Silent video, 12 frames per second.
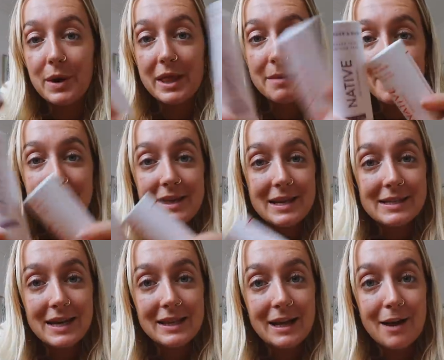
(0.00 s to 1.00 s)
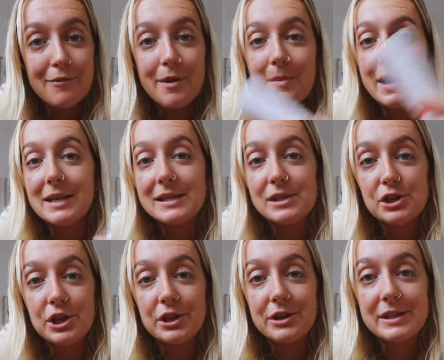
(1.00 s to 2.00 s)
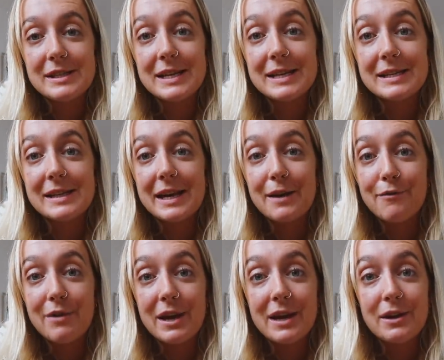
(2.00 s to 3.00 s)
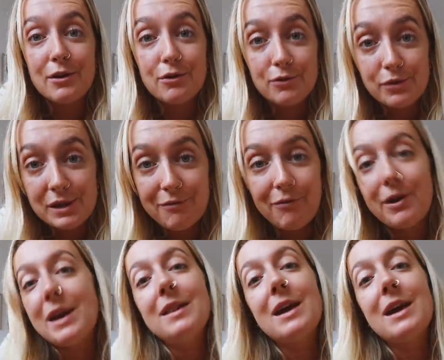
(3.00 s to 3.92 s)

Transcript: one of the main things I love about these deodorants is that they are vegan and cruelty free.